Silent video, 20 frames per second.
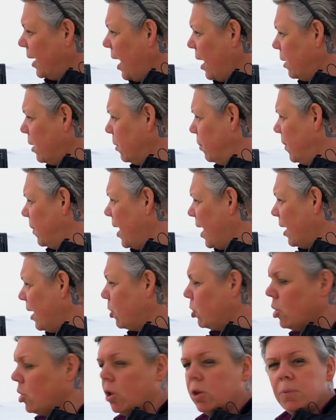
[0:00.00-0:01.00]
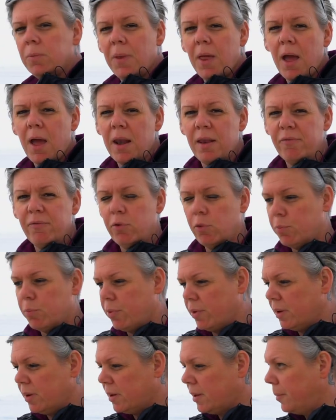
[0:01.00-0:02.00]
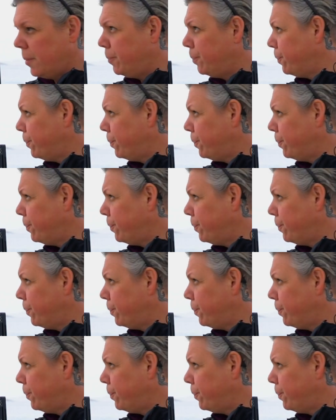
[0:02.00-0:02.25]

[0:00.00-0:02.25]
get some nice shots without any footprints in.